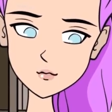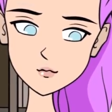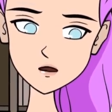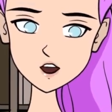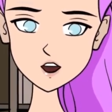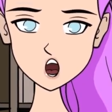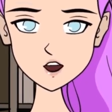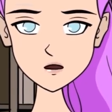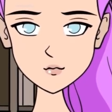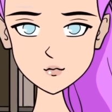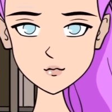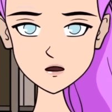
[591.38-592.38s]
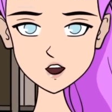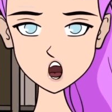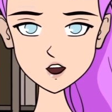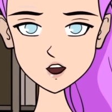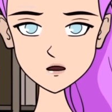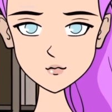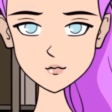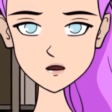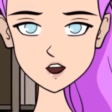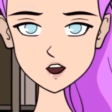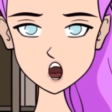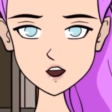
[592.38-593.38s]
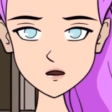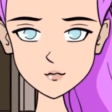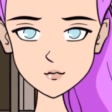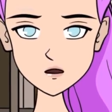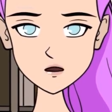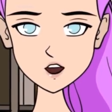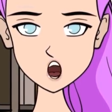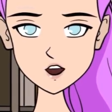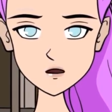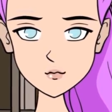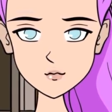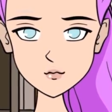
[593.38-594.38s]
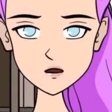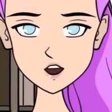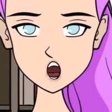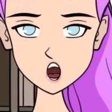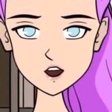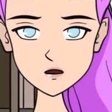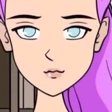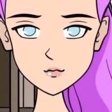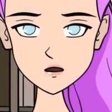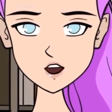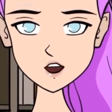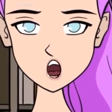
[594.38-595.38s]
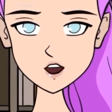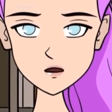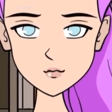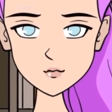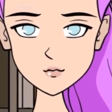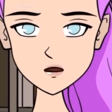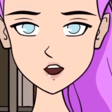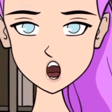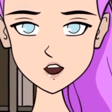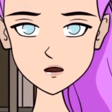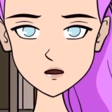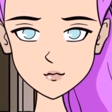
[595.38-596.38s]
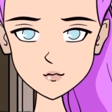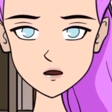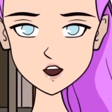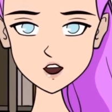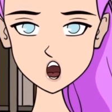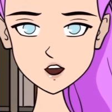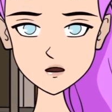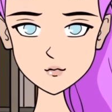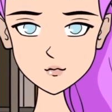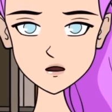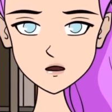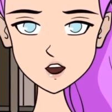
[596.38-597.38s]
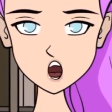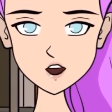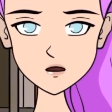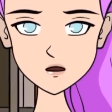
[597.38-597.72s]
embarrassed by the difference in our social status and the fact that he didn't come from a particularly wealthy family. When he